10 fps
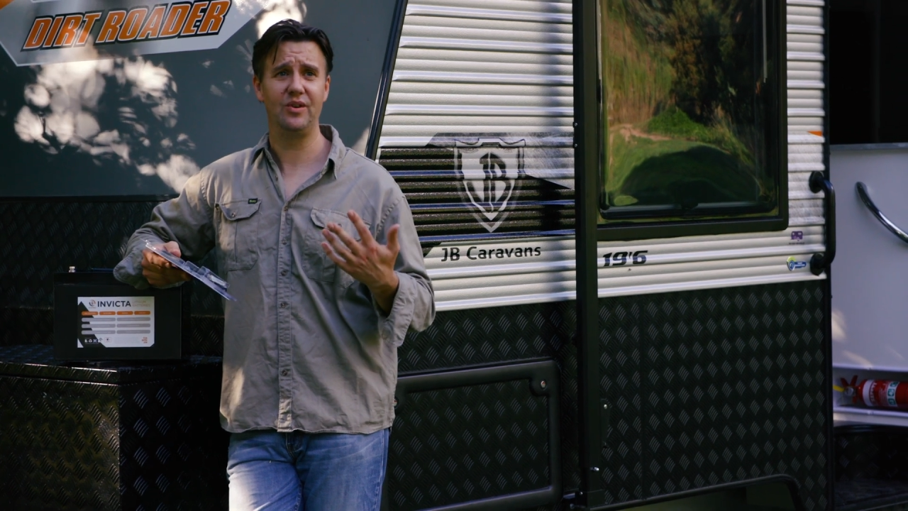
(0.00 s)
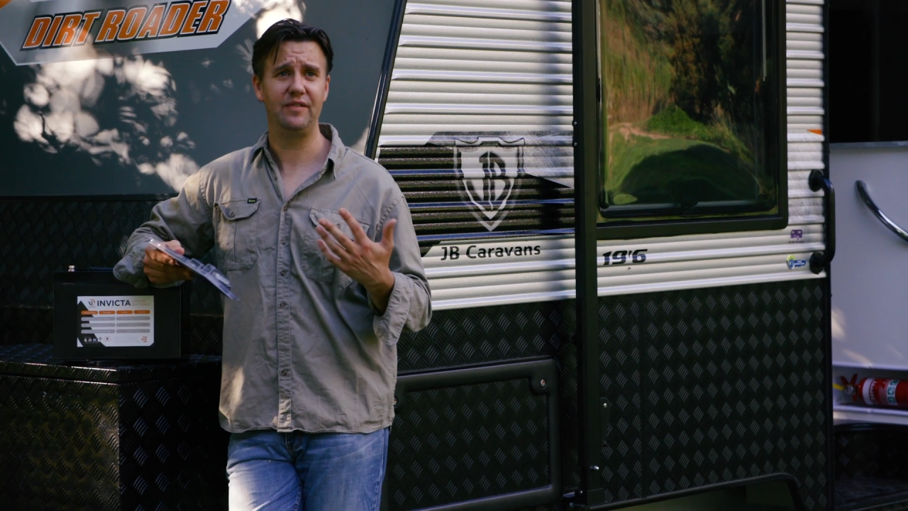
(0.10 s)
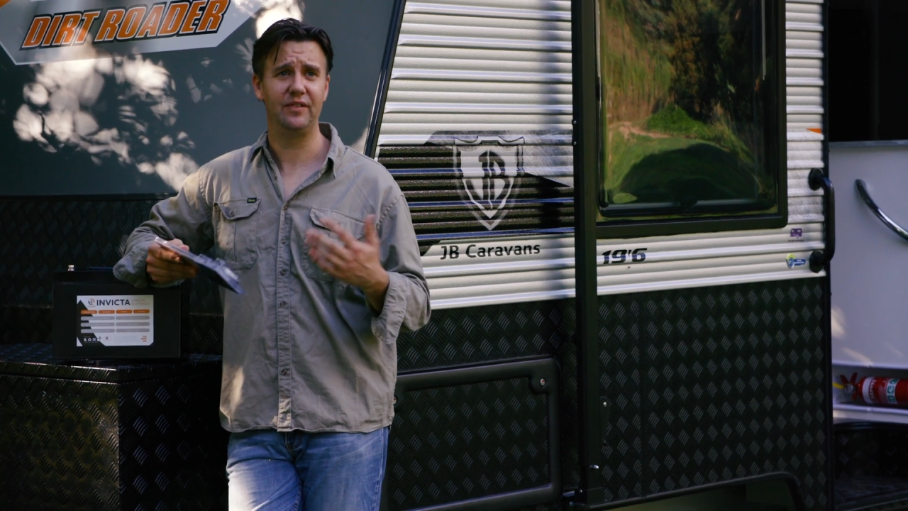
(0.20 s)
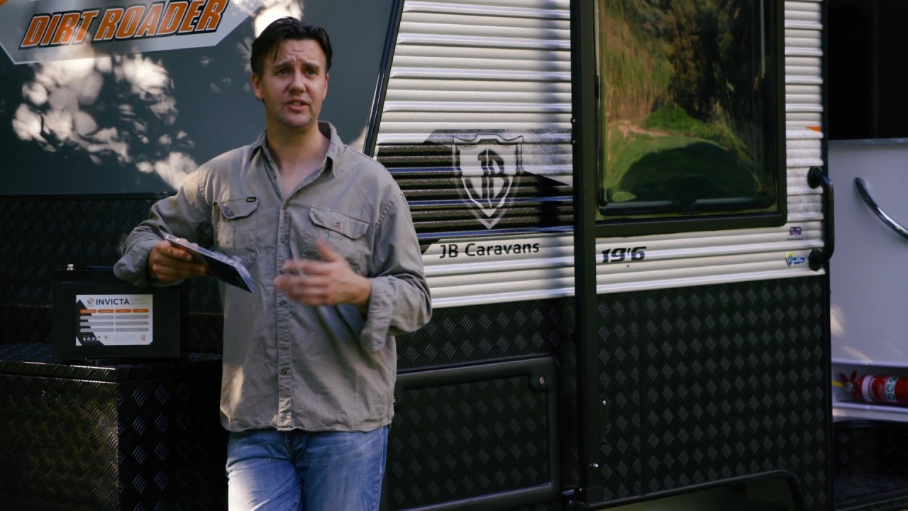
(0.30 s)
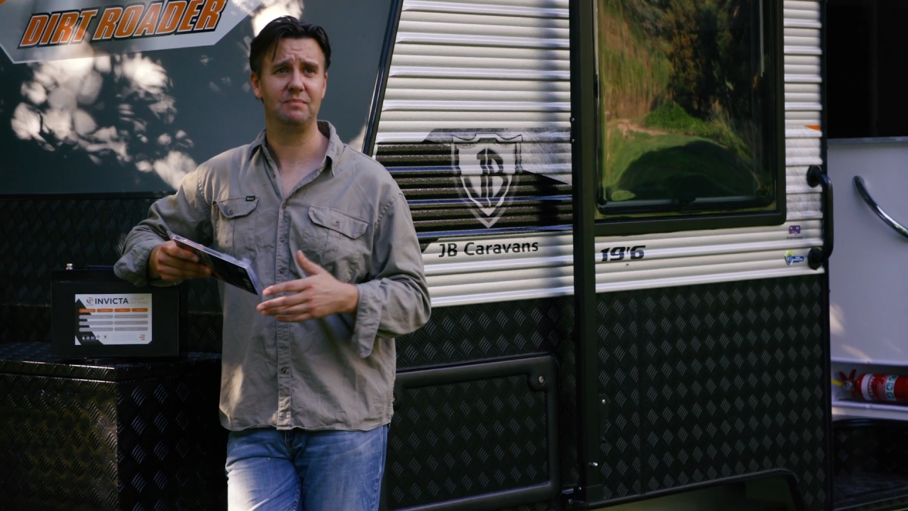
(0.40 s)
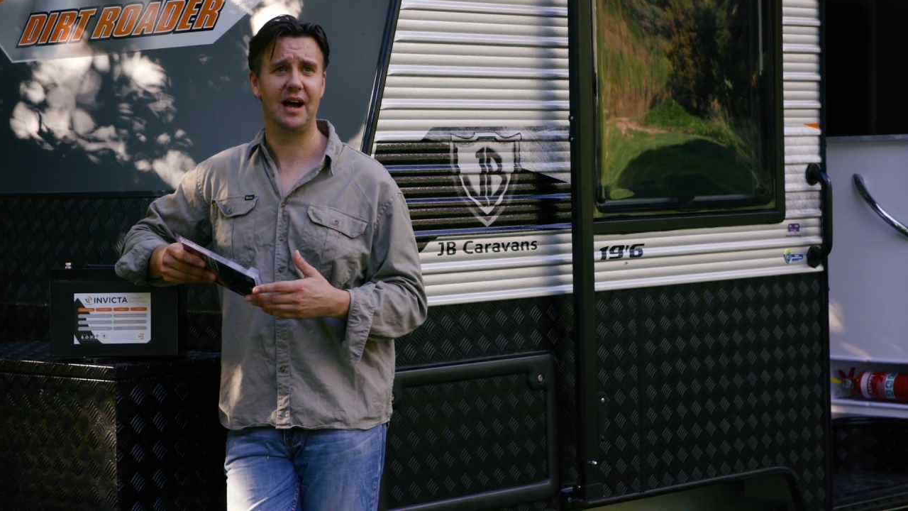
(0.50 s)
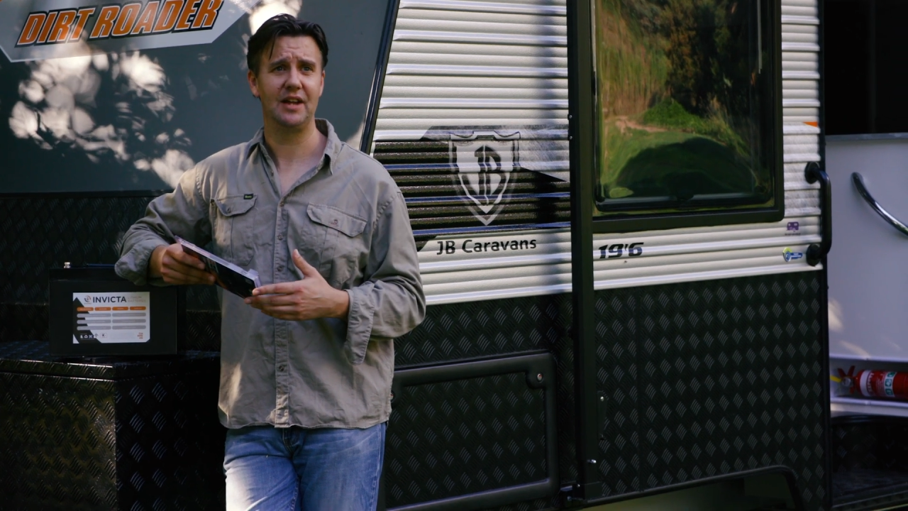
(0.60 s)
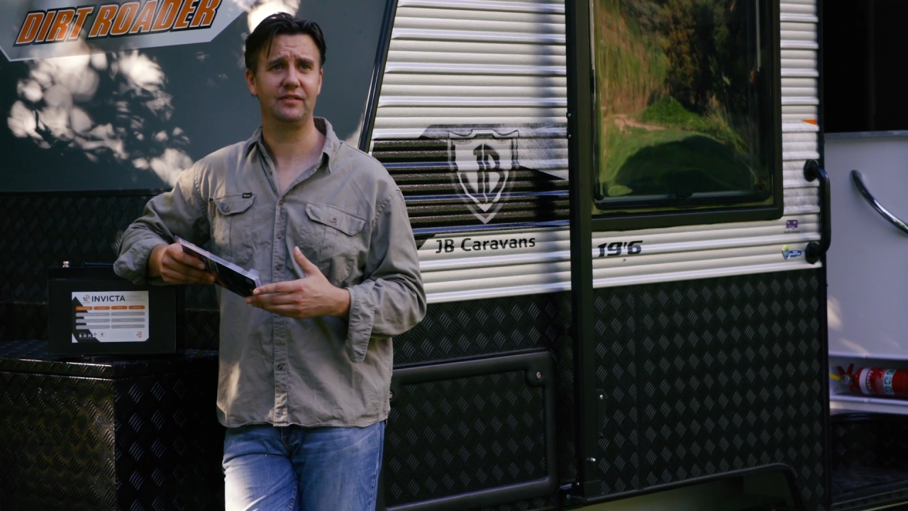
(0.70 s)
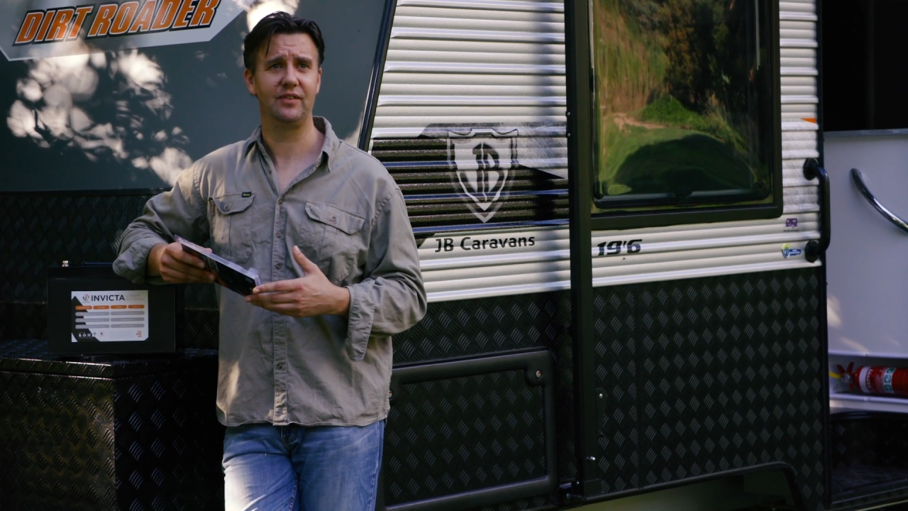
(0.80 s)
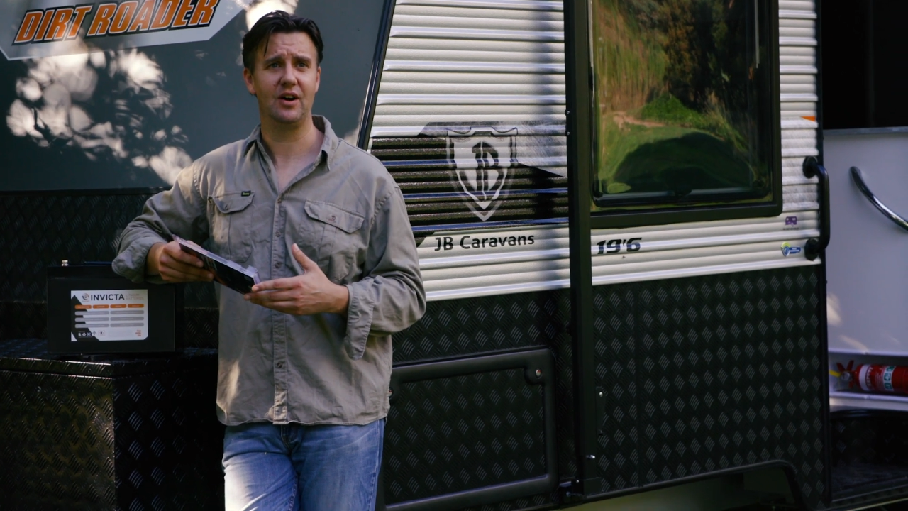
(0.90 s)
different
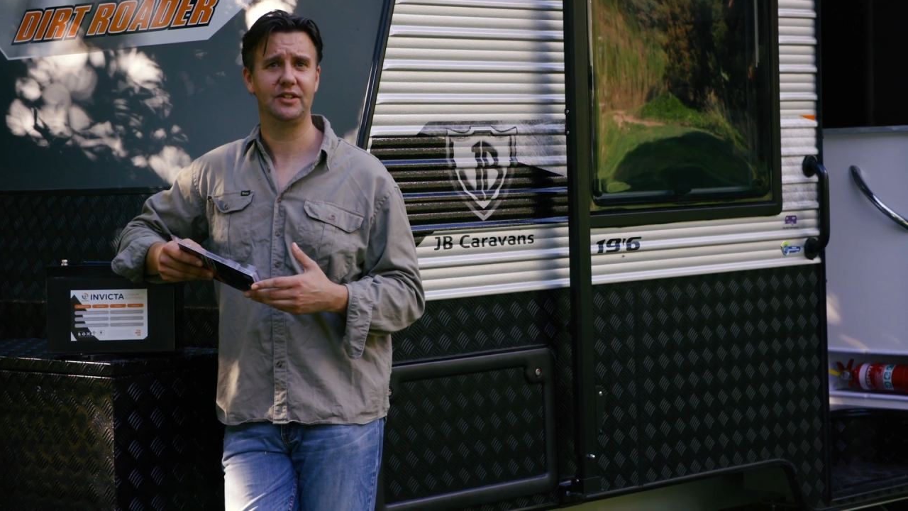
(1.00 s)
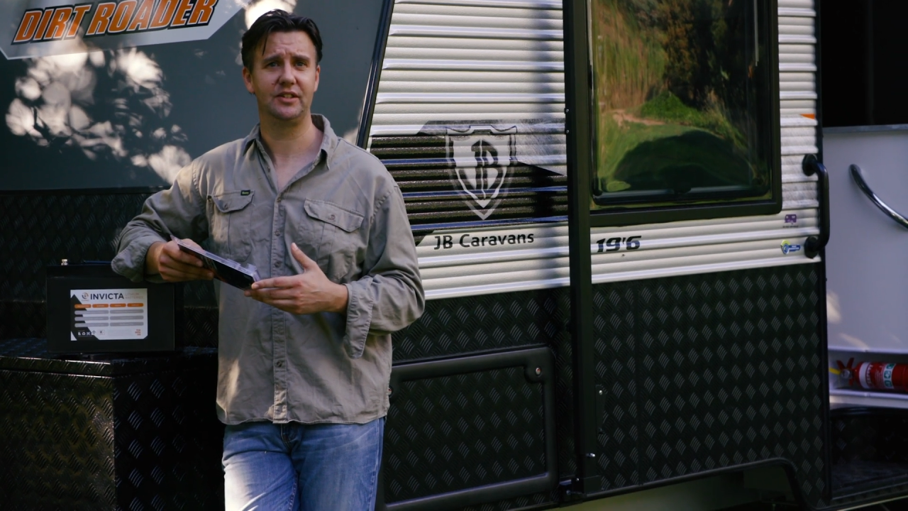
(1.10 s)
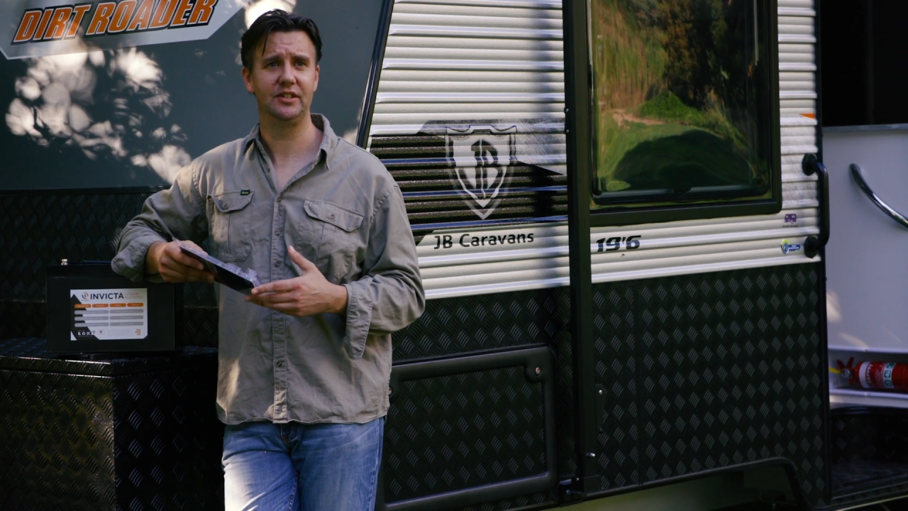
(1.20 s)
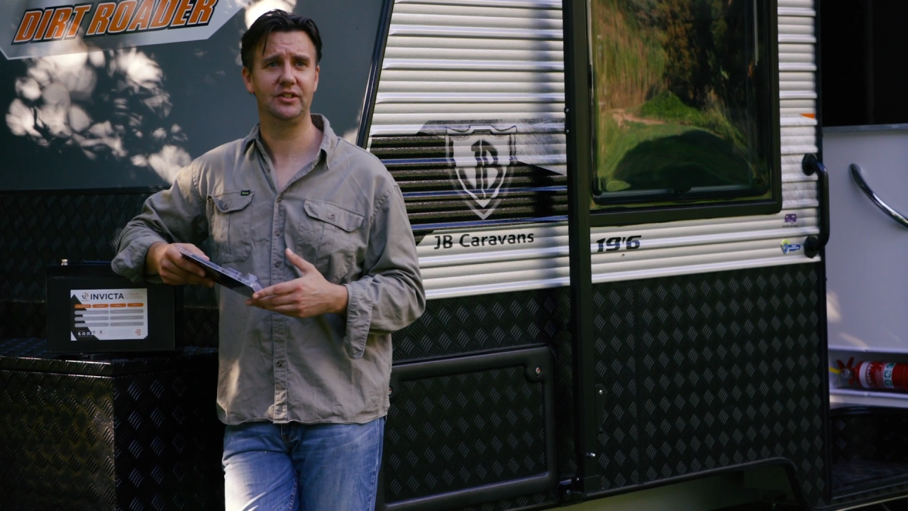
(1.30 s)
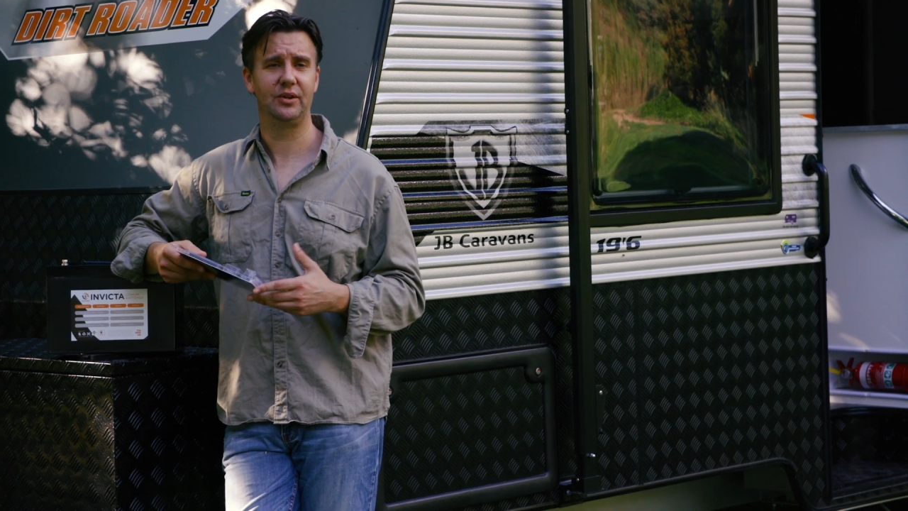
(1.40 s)
smart devices